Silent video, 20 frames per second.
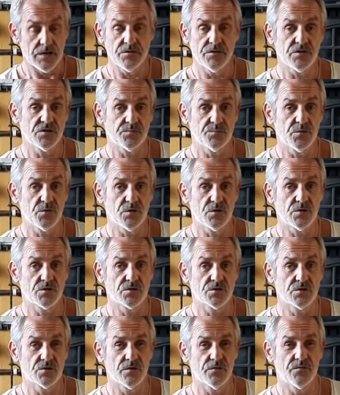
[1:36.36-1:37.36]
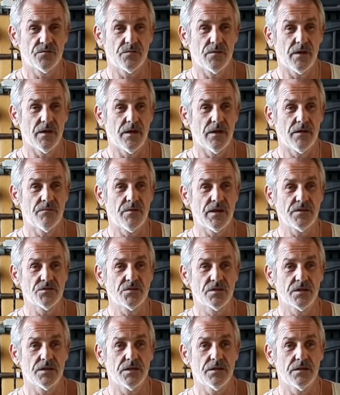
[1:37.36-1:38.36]
And this book sort of
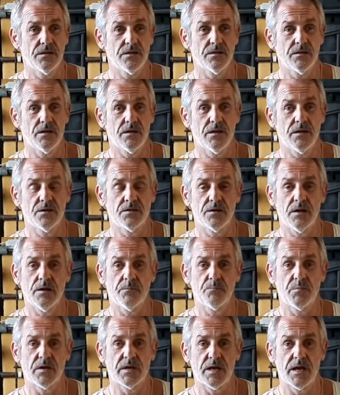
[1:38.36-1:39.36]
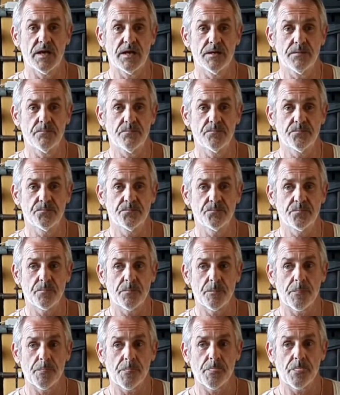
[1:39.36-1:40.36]
eventually, it became
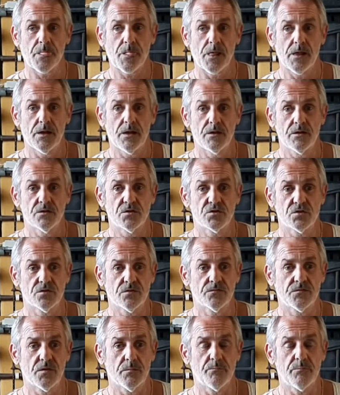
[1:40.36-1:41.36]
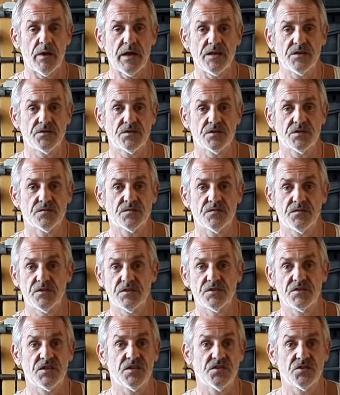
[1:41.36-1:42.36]
sort of the basis for the
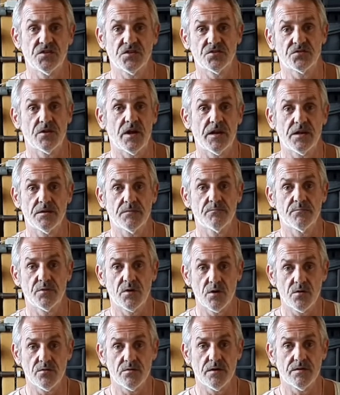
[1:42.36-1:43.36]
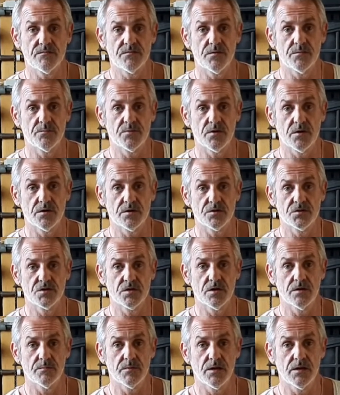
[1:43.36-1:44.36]
teacher training program for
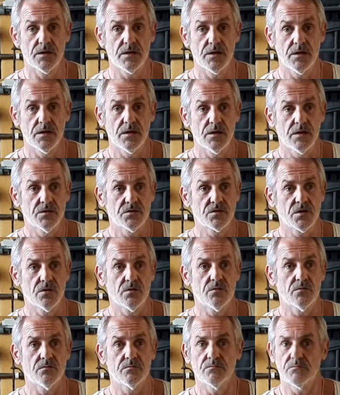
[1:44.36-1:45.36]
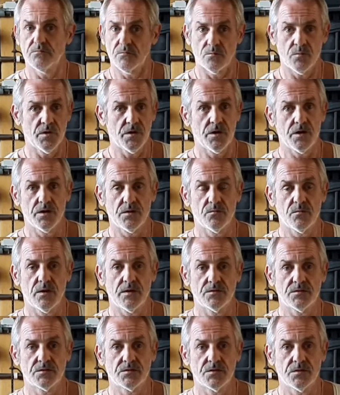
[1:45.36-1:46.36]
Pranayama. So when I
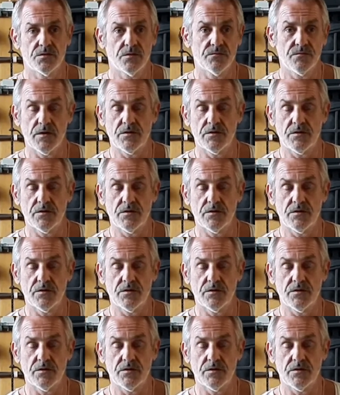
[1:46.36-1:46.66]
went to the